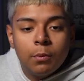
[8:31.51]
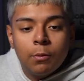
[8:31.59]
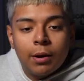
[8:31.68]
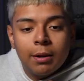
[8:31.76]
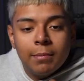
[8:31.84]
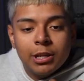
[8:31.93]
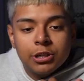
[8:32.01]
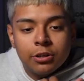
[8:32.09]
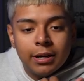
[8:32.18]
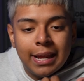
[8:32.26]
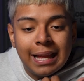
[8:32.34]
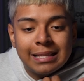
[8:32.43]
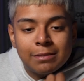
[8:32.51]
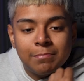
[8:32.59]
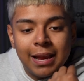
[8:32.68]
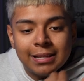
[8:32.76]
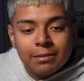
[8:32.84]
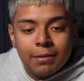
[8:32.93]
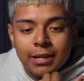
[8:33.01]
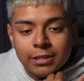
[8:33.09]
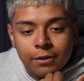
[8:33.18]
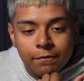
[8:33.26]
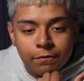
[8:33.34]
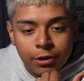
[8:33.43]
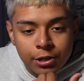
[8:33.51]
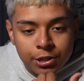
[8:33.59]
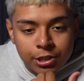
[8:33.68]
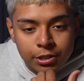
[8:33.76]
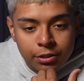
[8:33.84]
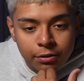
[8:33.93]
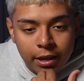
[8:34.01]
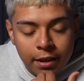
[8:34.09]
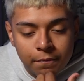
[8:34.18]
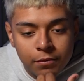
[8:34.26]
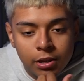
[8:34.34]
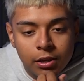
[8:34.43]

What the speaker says: we want to make sure it's maximize conversions, okay?